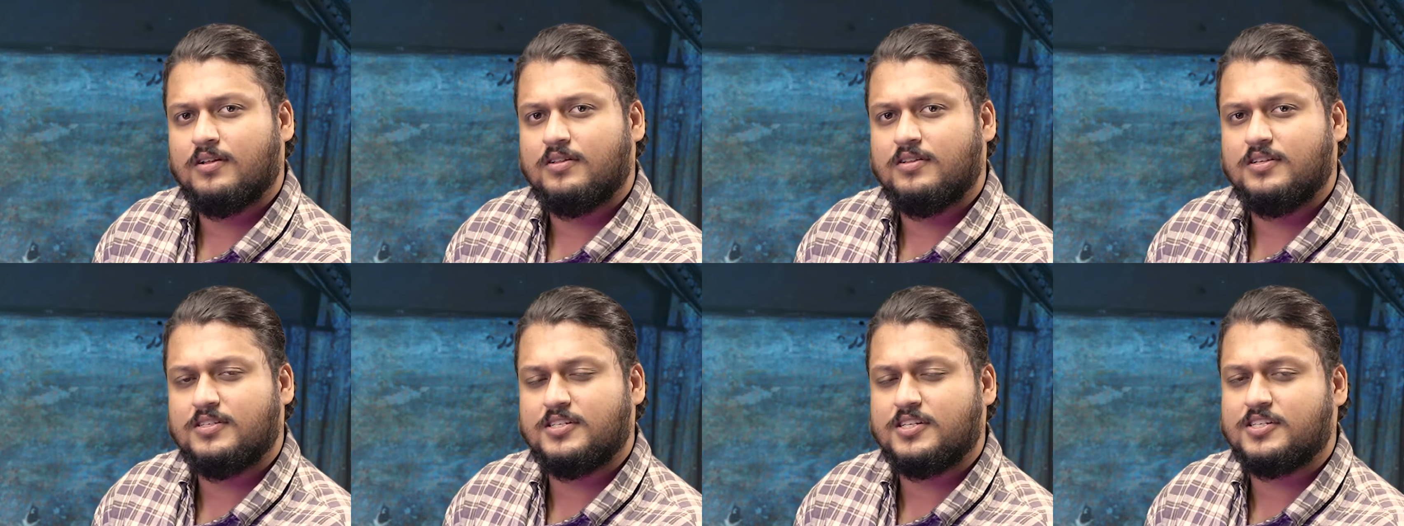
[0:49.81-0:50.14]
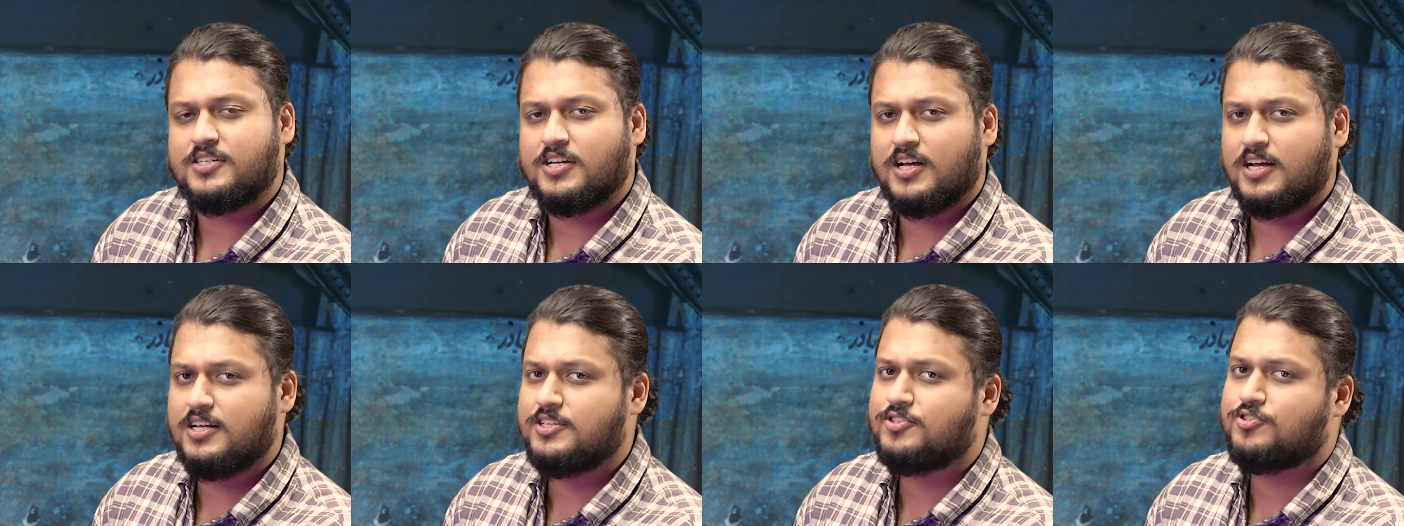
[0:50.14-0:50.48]
This
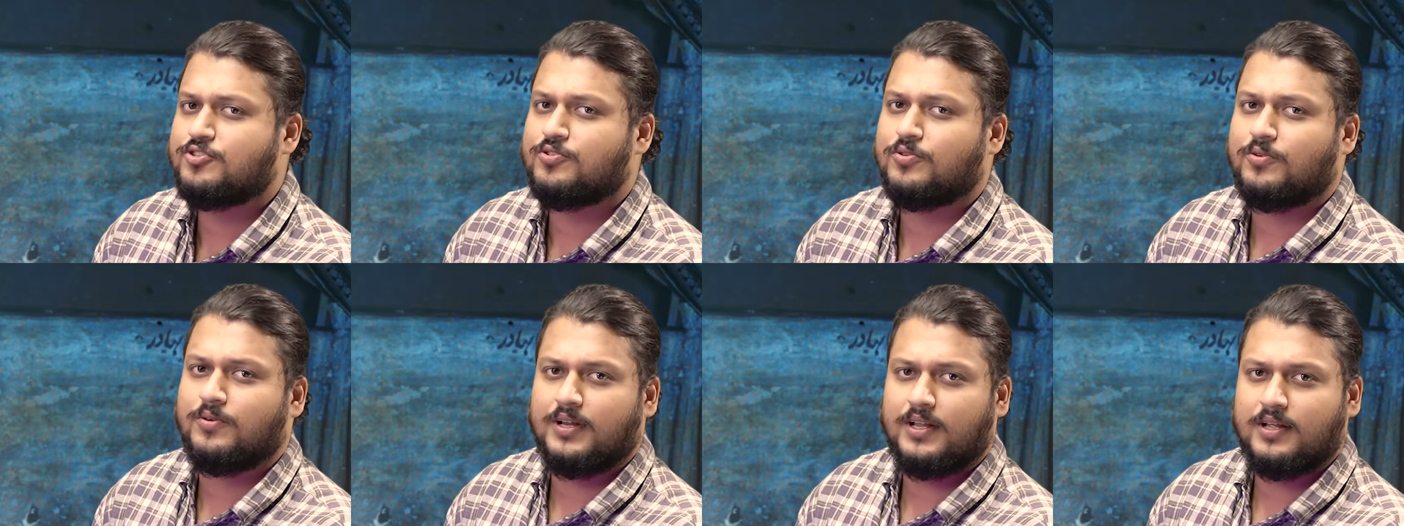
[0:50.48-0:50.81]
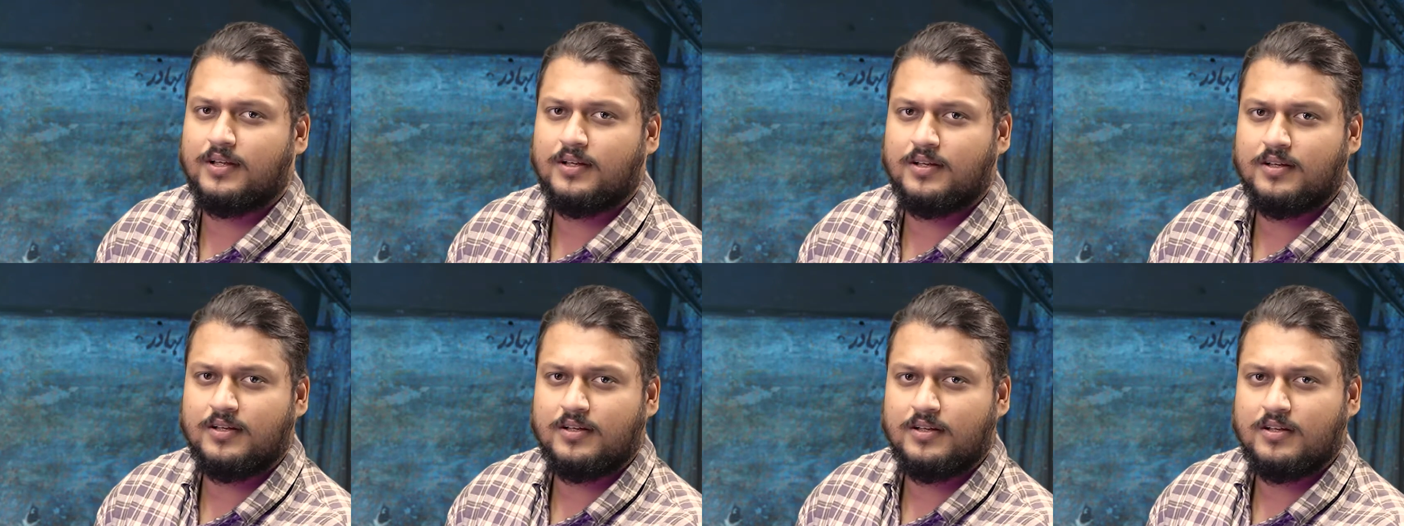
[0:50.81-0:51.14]
is her story,
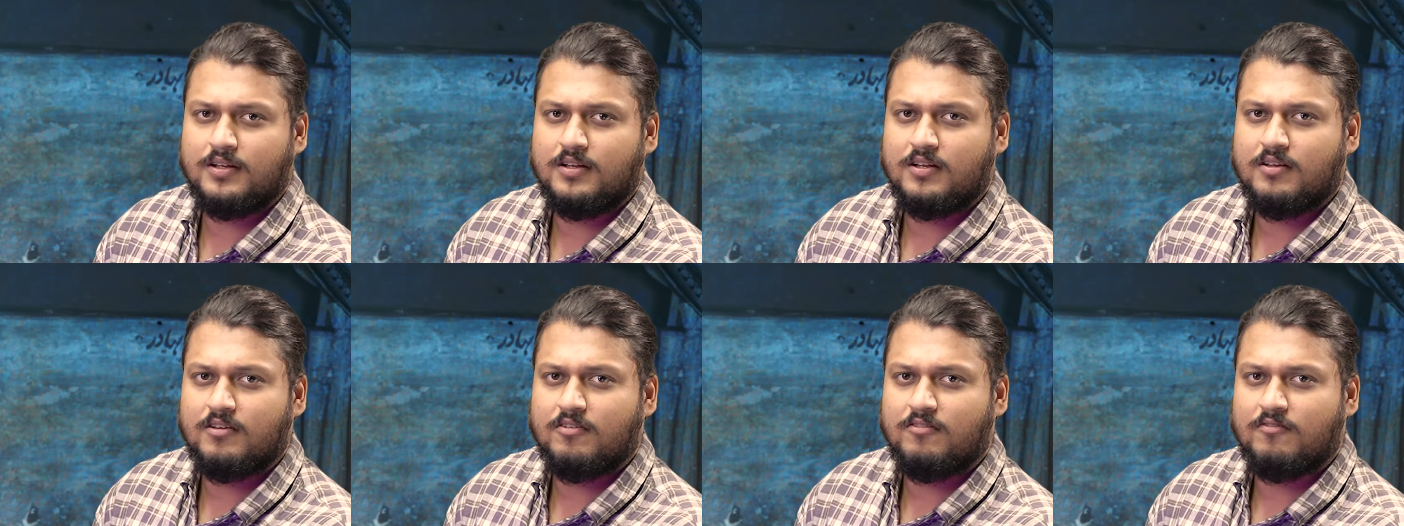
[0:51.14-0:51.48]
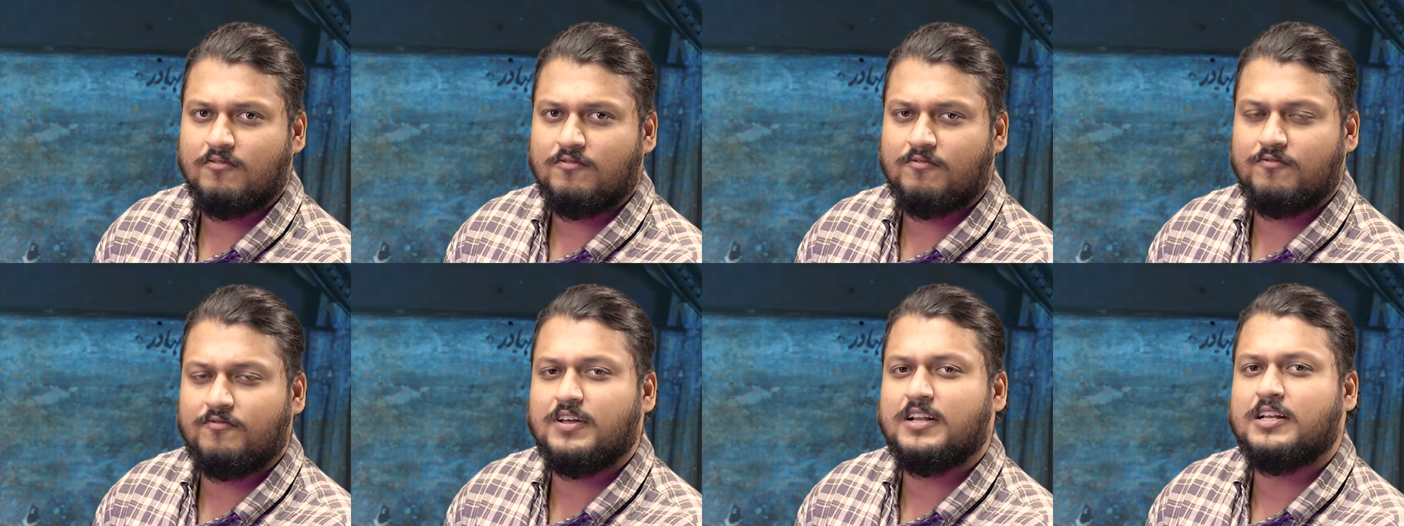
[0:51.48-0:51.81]

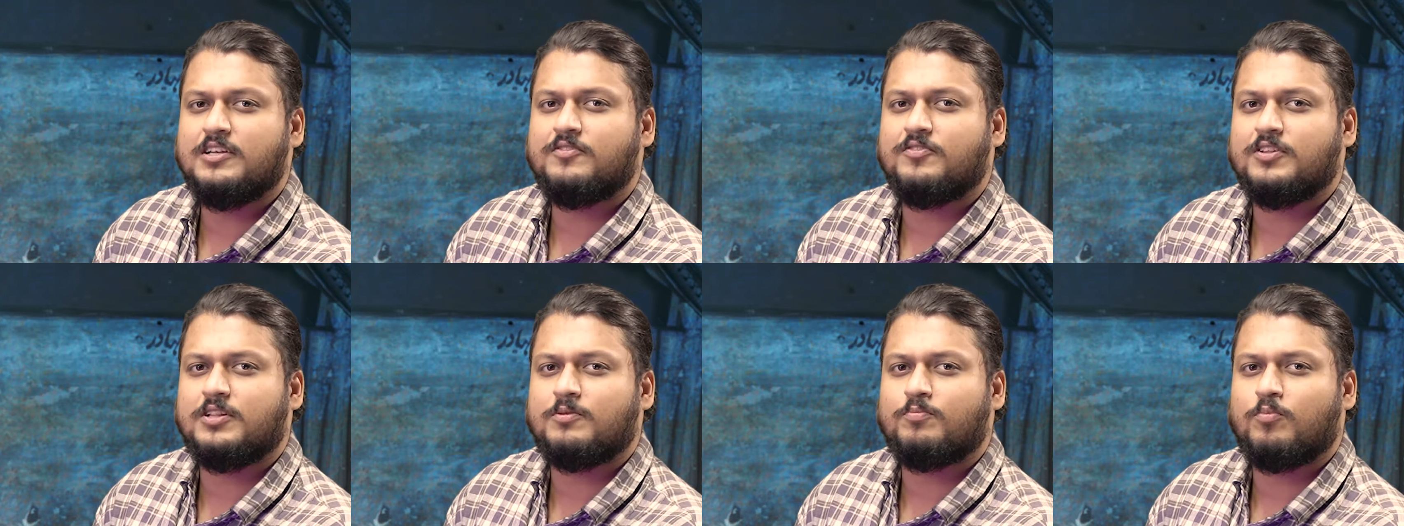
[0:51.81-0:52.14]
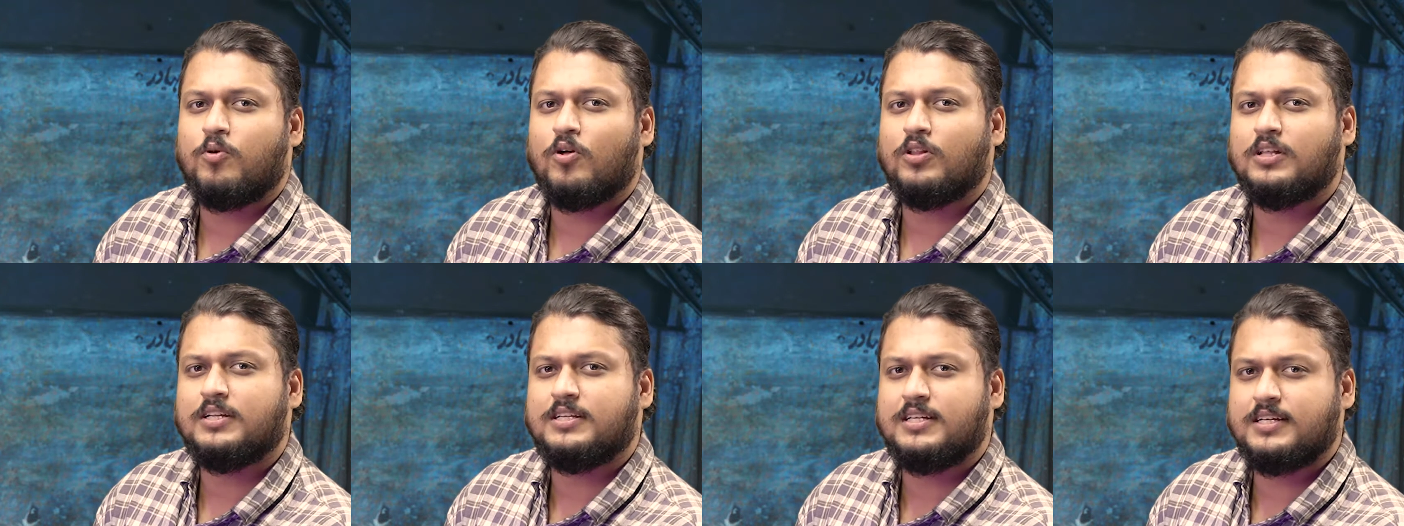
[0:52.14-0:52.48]
filled with
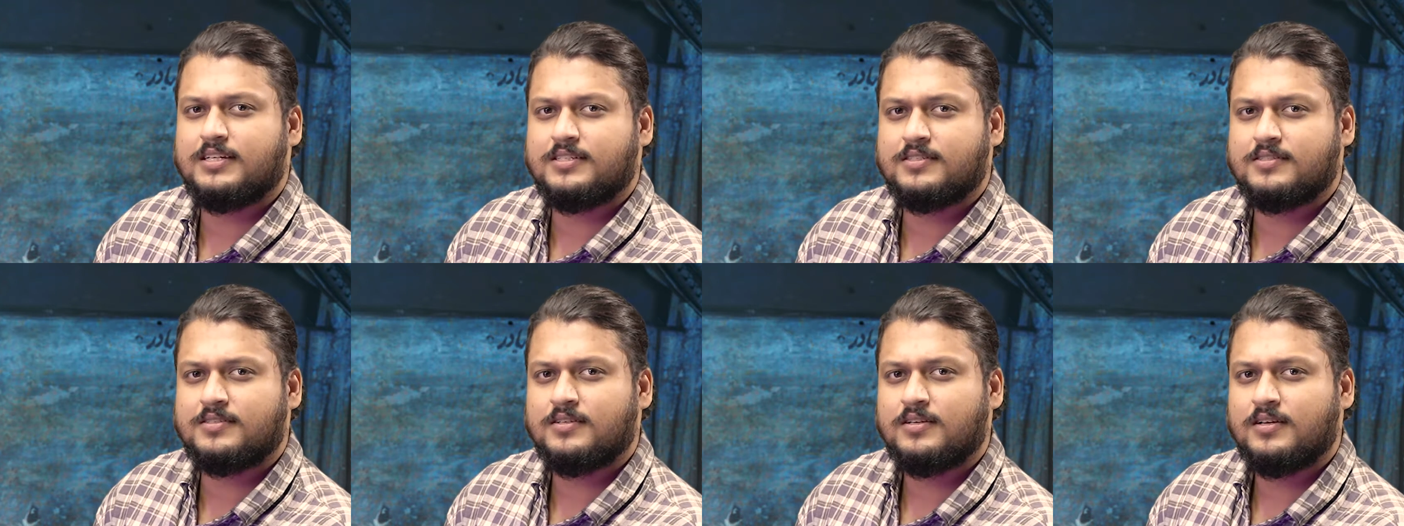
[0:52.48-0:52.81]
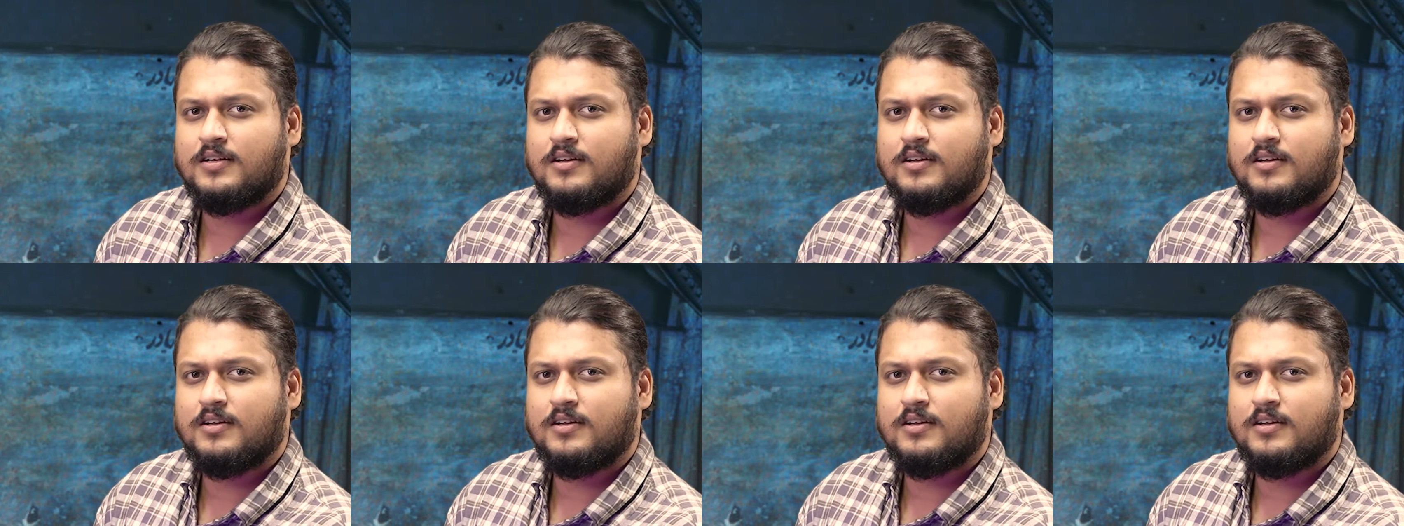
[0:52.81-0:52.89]
politics,